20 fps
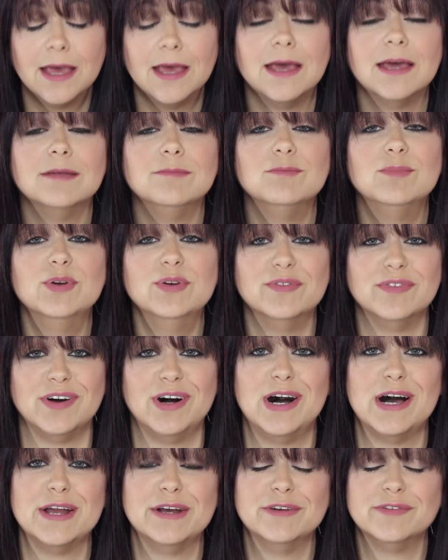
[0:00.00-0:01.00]
and move
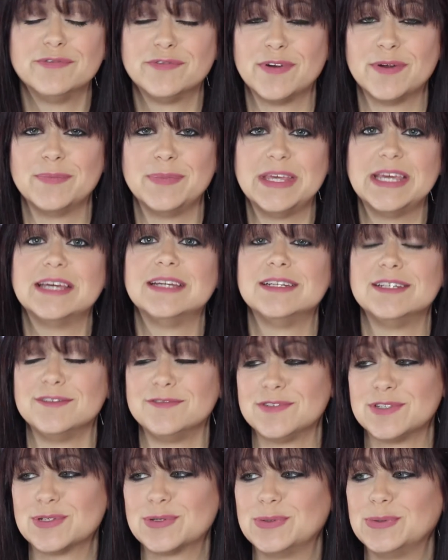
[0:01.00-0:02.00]
on from the end of
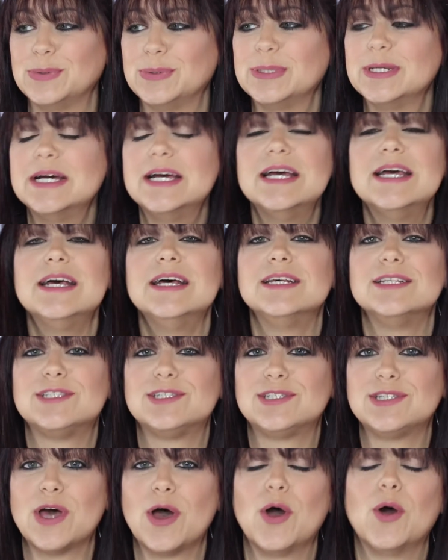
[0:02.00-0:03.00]
school.
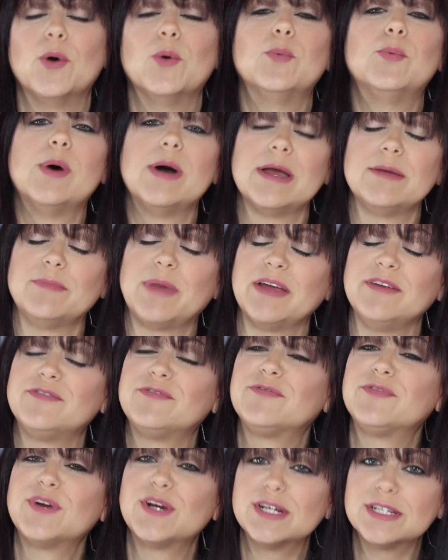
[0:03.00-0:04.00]
So what my
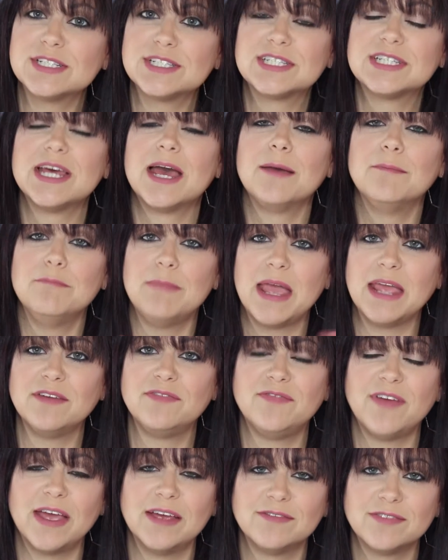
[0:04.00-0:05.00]
first May
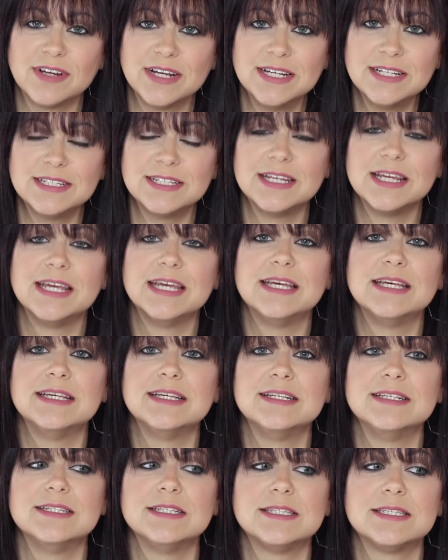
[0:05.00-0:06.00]
favorite
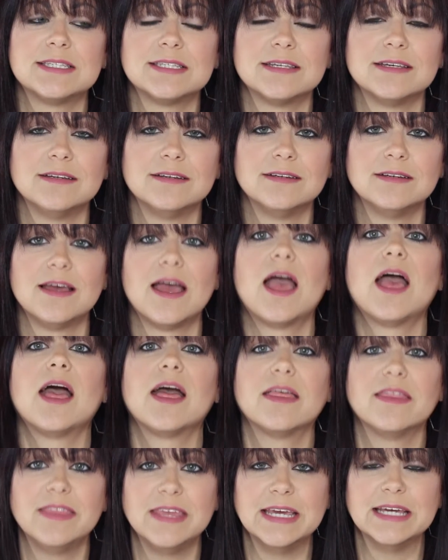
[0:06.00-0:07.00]
is
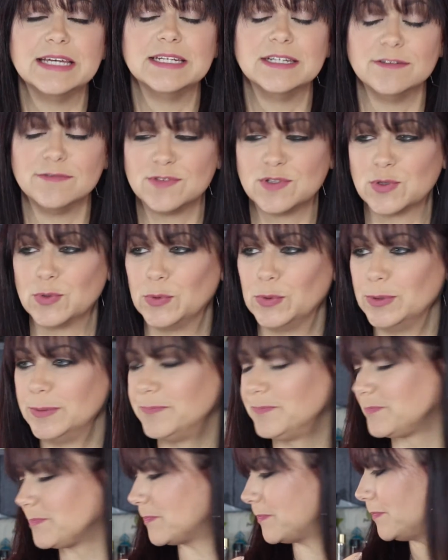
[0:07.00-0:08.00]
the end of school.
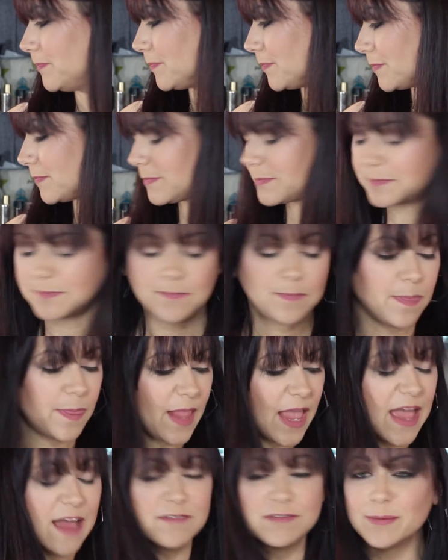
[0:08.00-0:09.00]

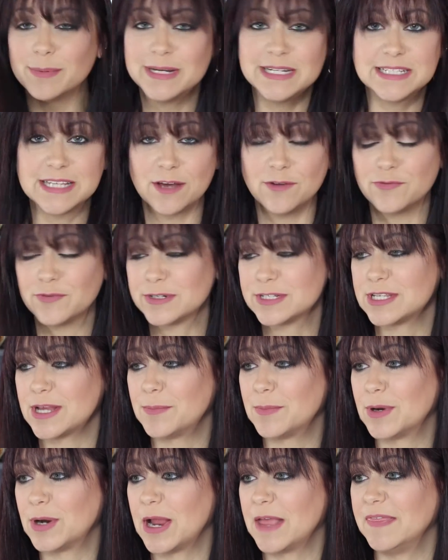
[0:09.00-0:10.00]
Everybody's out for
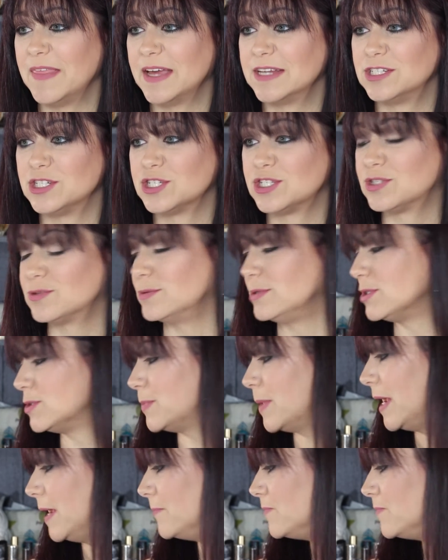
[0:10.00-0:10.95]
summer, and that just thrills me.